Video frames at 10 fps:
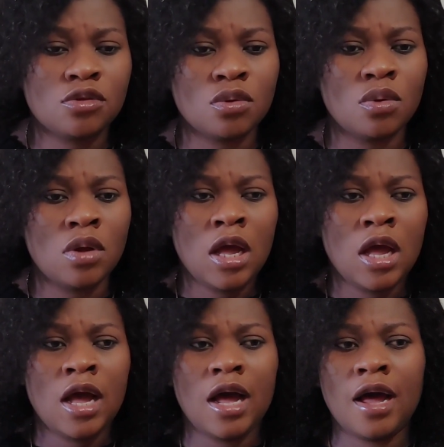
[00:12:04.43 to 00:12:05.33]
So
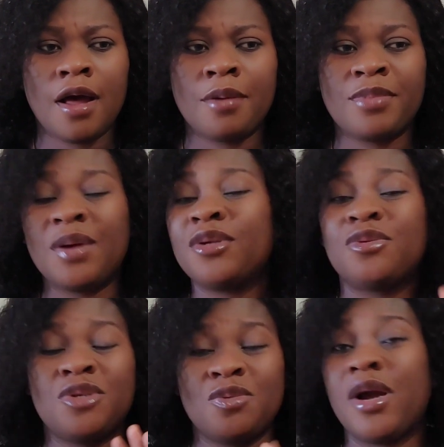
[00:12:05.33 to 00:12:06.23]
that was
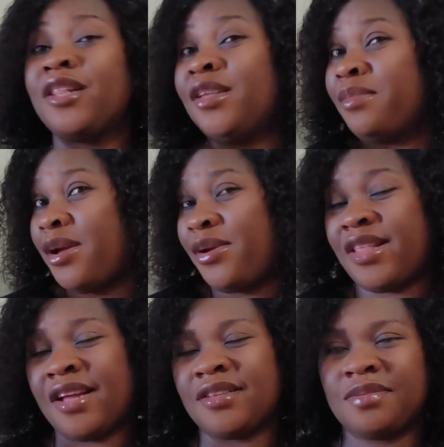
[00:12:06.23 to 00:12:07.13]
the reason why I didn't marry
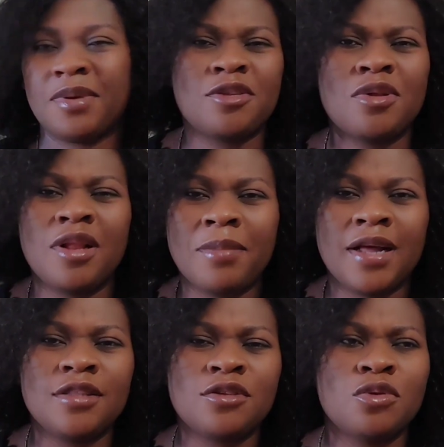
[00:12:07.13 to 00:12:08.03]
that particular
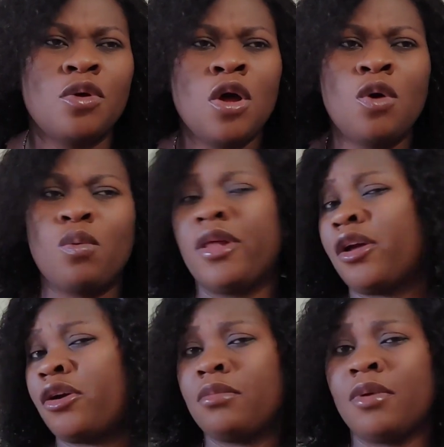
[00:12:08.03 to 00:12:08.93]
man. So
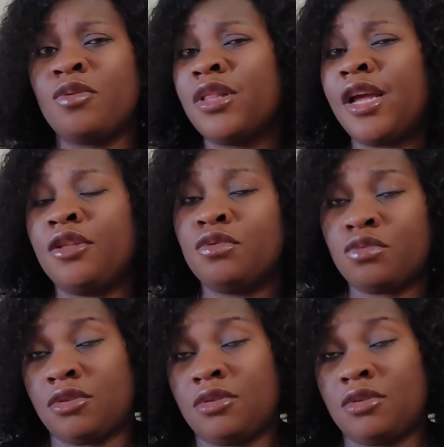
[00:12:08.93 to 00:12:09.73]
that was one